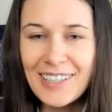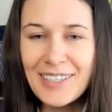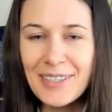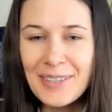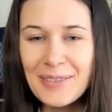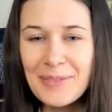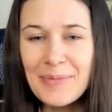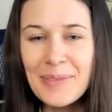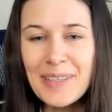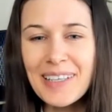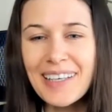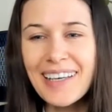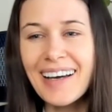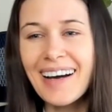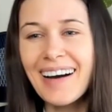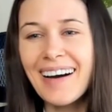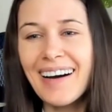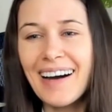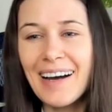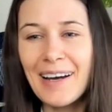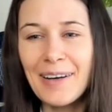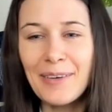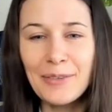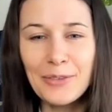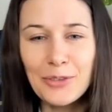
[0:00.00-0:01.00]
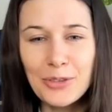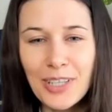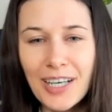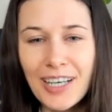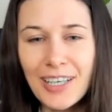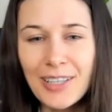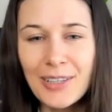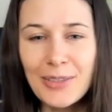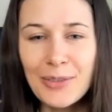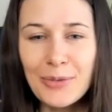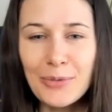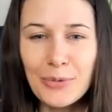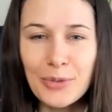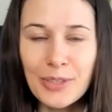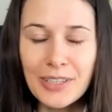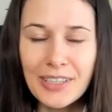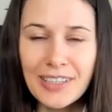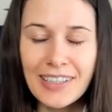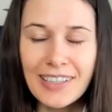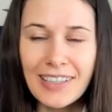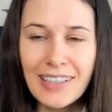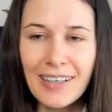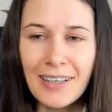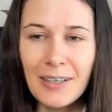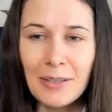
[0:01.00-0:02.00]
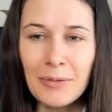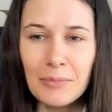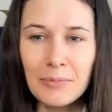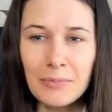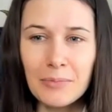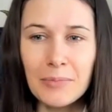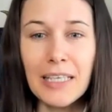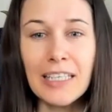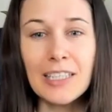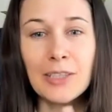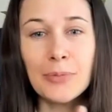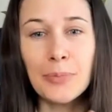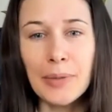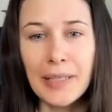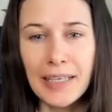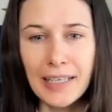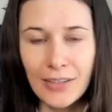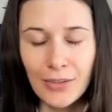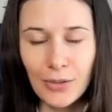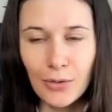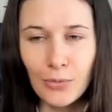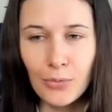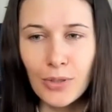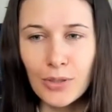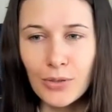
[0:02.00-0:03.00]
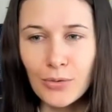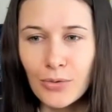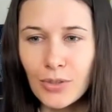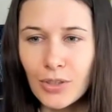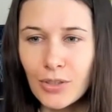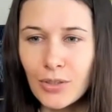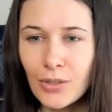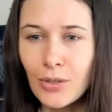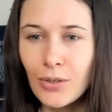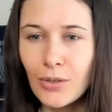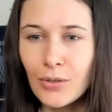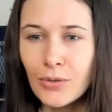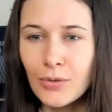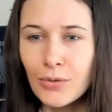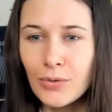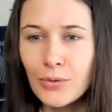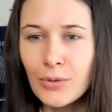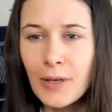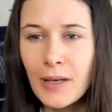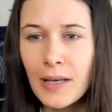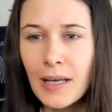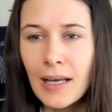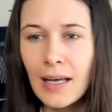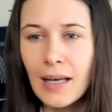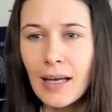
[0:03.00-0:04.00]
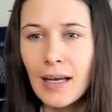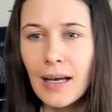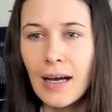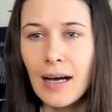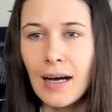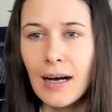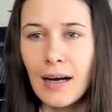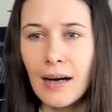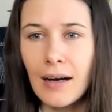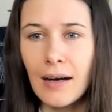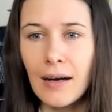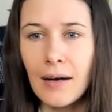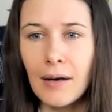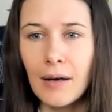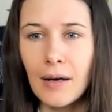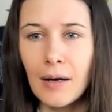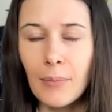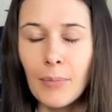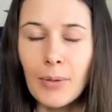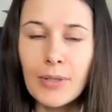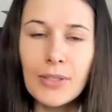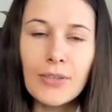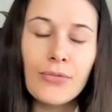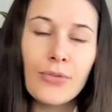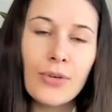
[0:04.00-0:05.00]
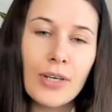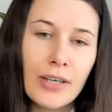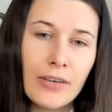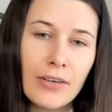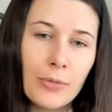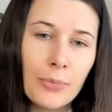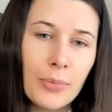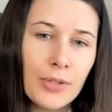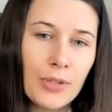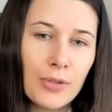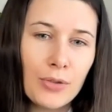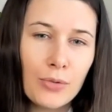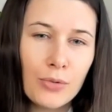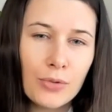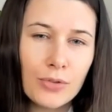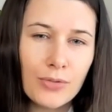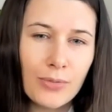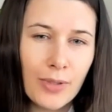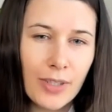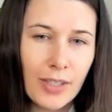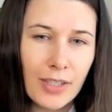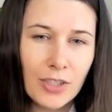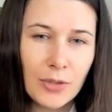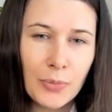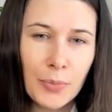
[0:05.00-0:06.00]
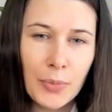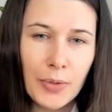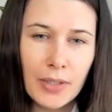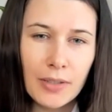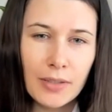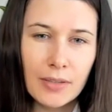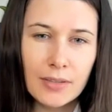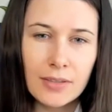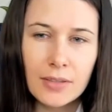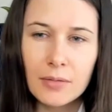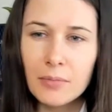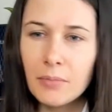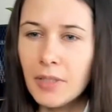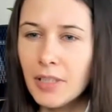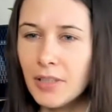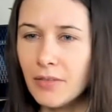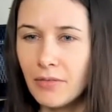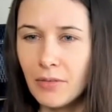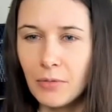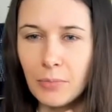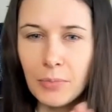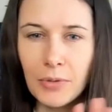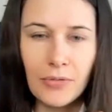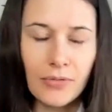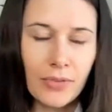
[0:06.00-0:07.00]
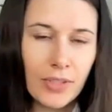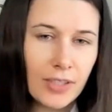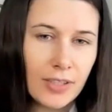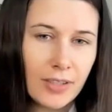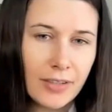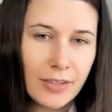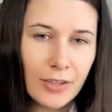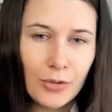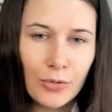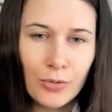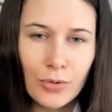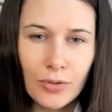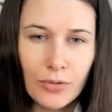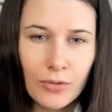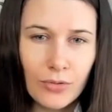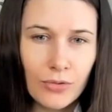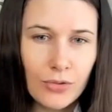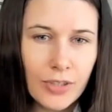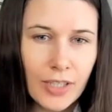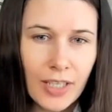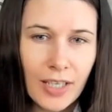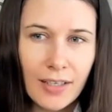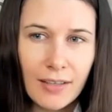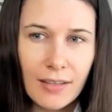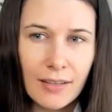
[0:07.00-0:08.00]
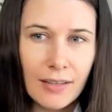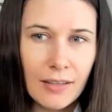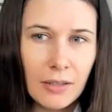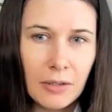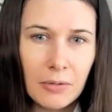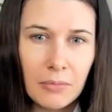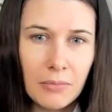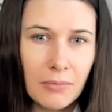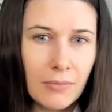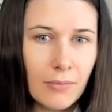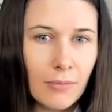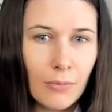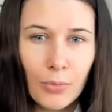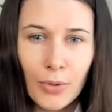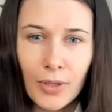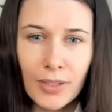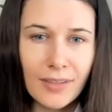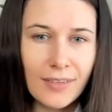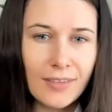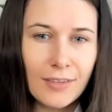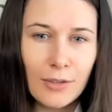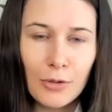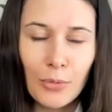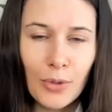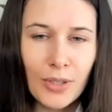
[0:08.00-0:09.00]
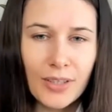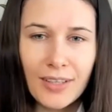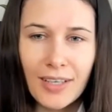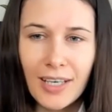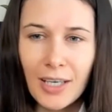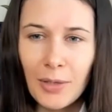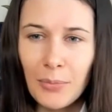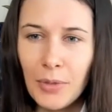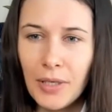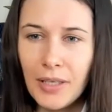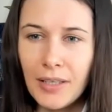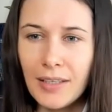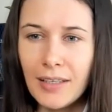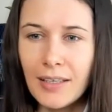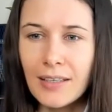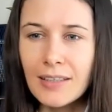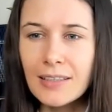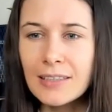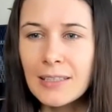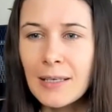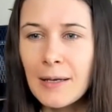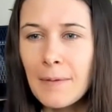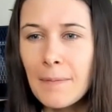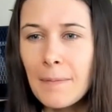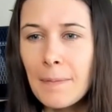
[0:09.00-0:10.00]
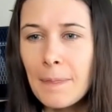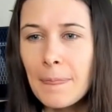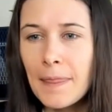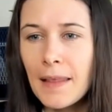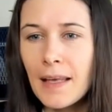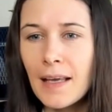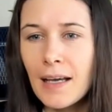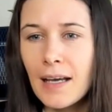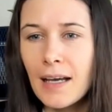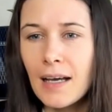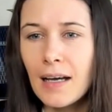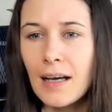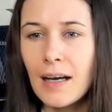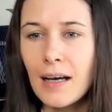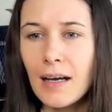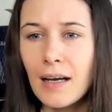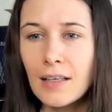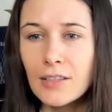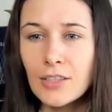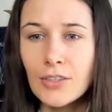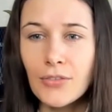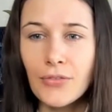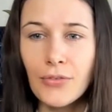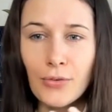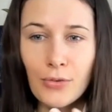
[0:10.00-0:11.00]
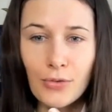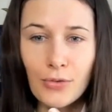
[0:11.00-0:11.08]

Should be. Uh, I'll try to really um, explain you what you need to go to. Uh, but for everybody who's very experienced, it will be very easy to understand um, what what I mean. Yes. Uh, the